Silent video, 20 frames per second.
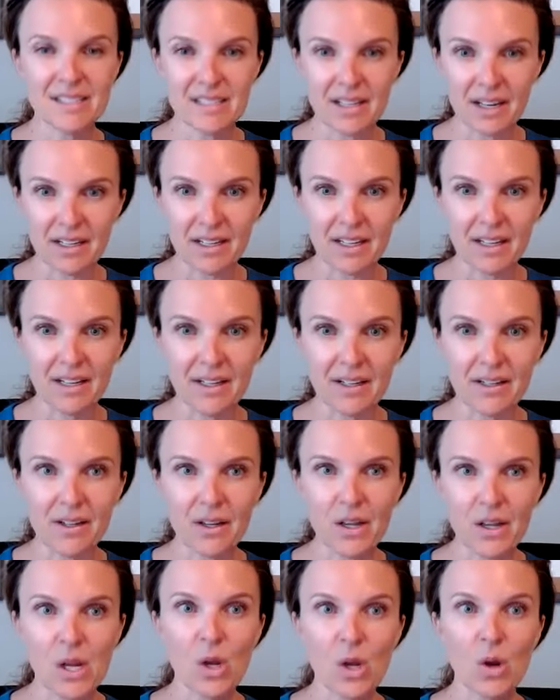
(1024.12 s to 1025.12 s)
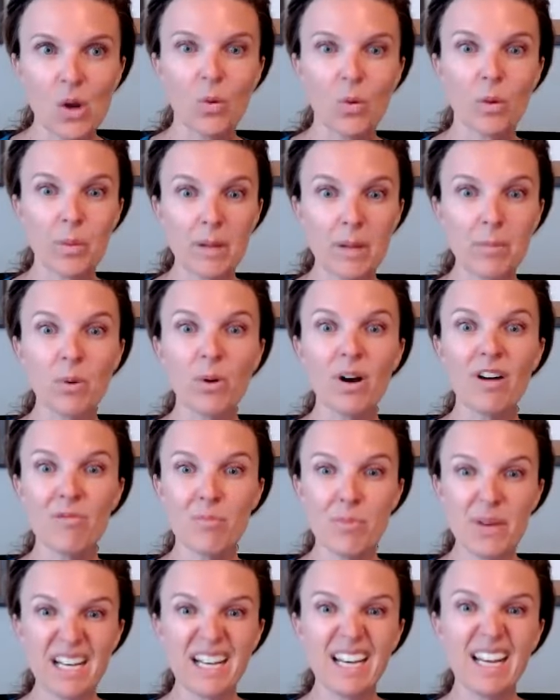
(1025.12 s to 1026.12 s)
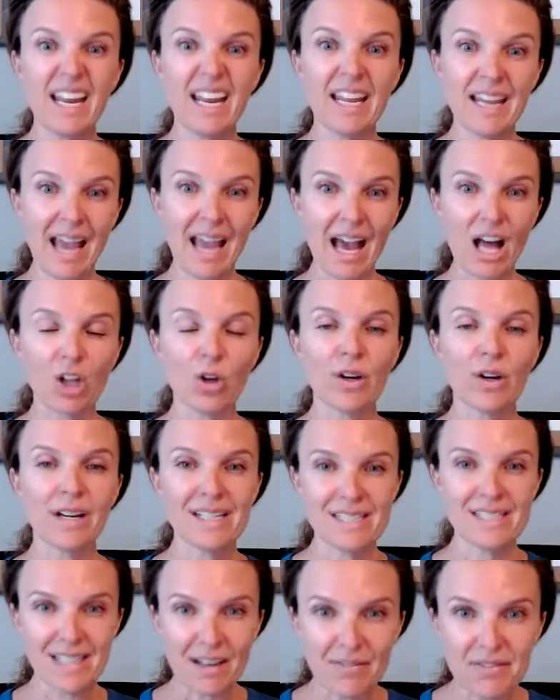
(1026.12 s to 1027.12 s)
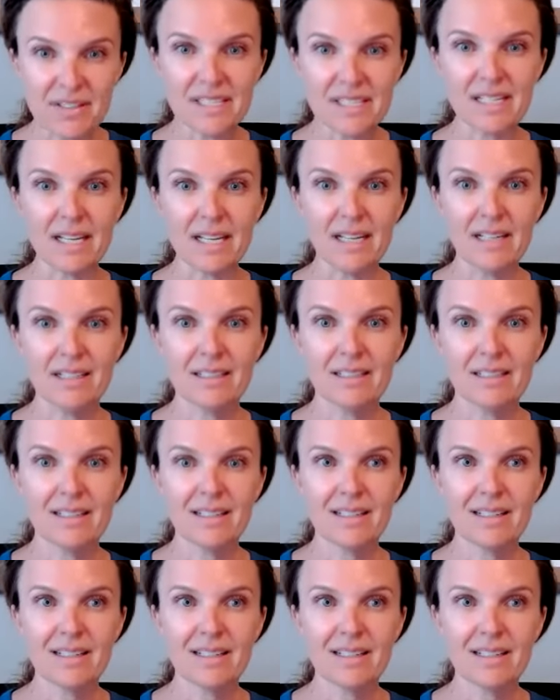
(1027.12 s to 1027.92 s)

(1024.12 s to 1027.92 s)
a study where people have been in a calorie deficit